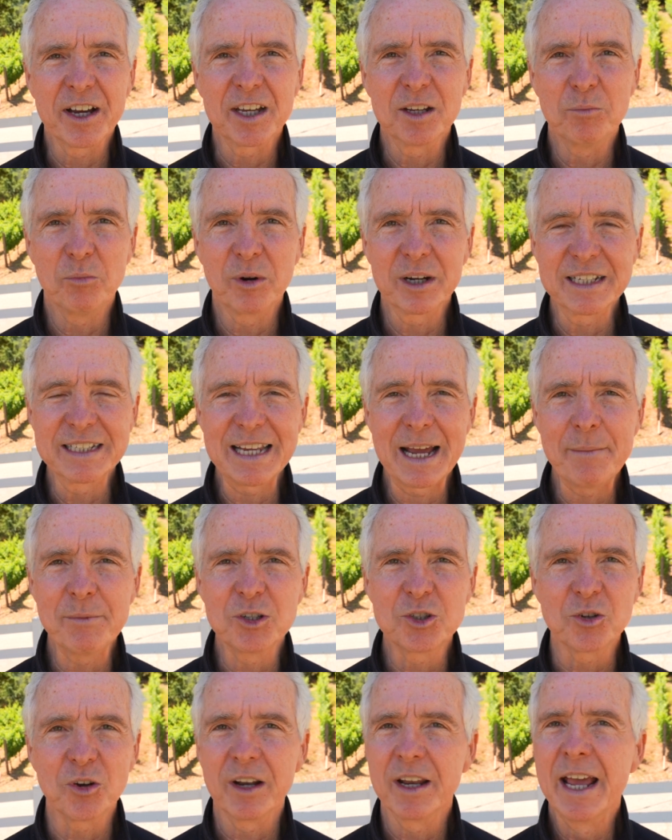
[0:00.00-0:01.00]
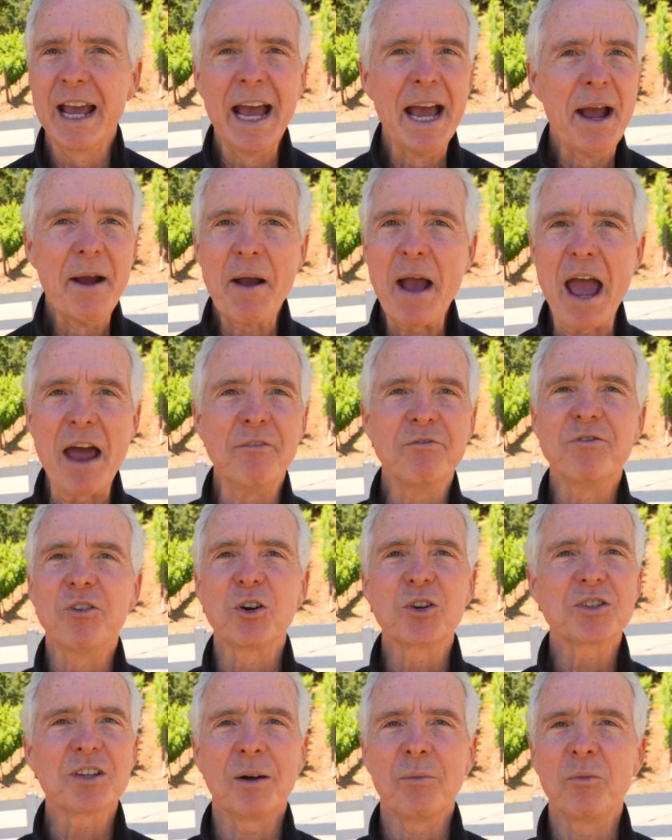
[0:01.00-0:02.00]
could bring damage to it. And for
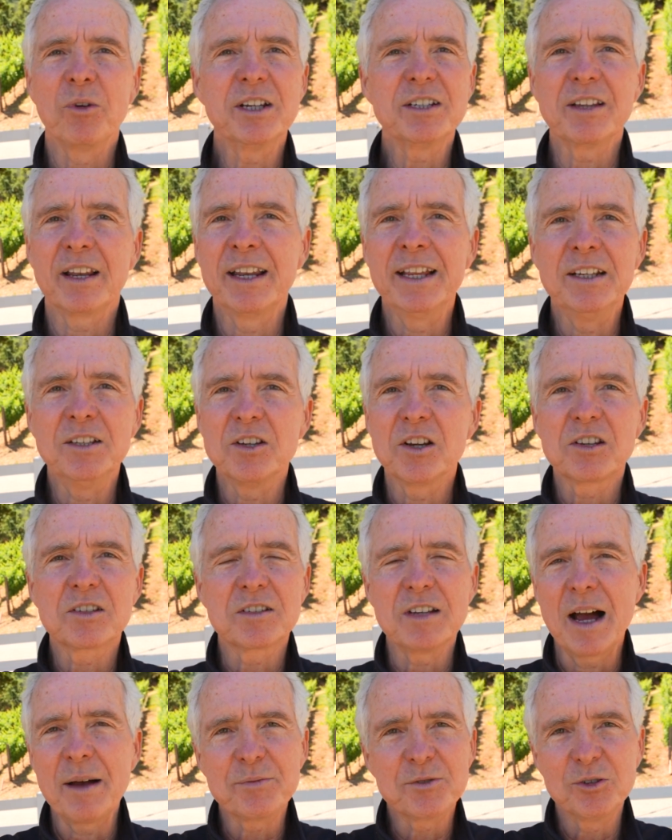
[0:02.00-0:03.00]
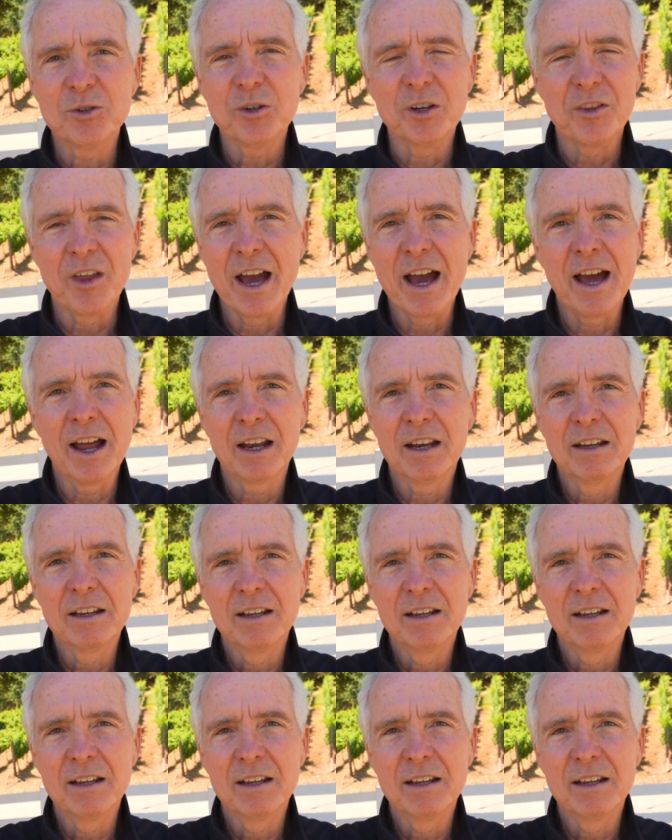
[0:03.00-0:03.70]
some reason, he just stops doing that.